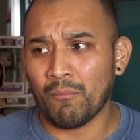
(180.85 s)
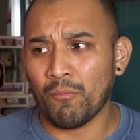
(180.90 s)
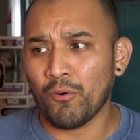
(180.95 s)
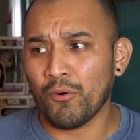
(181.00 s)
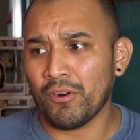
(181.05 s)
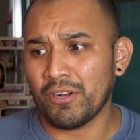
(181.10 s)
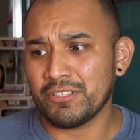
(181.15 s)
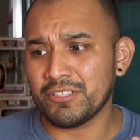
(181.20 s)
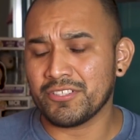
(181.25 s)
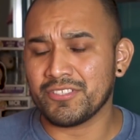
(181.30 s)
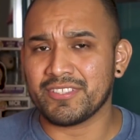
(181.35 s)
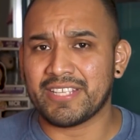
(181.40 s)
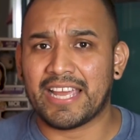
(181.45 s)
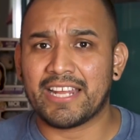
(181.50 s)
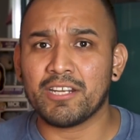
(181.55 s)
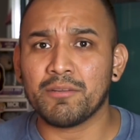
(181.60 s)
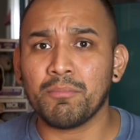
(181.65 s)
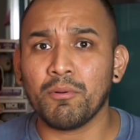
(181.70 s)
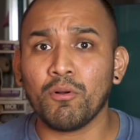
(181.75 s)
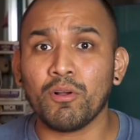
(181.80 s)
more
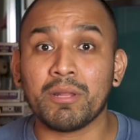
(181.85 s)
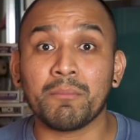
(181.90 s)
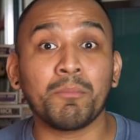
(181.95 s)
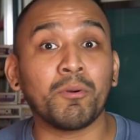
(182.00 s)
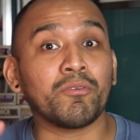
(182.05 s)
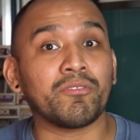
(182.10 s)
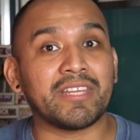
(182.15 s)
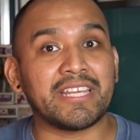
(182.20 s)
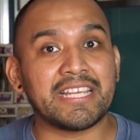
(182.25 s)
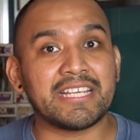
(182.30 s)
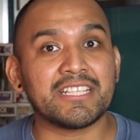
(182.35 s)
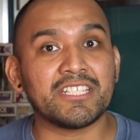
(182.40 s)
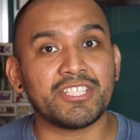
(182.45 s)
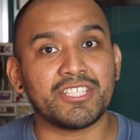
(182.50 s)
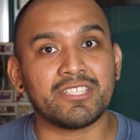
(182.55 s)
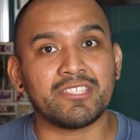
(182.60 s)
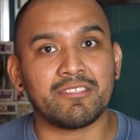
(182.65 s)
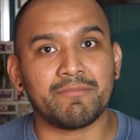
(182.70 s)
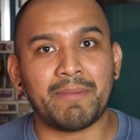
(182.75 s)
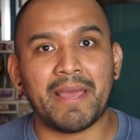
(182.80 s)
understandable in both English
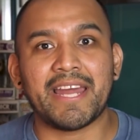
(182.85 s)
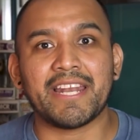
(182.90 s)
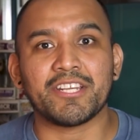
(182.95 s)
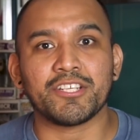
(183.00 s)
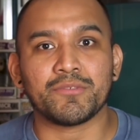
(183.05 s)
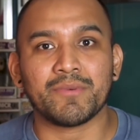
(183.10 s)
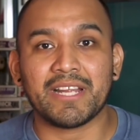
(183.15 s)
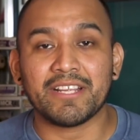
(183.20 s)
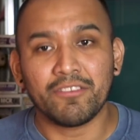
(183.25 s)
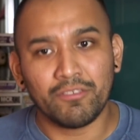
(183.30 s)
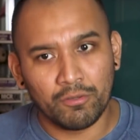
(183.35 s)
and Spanish, right?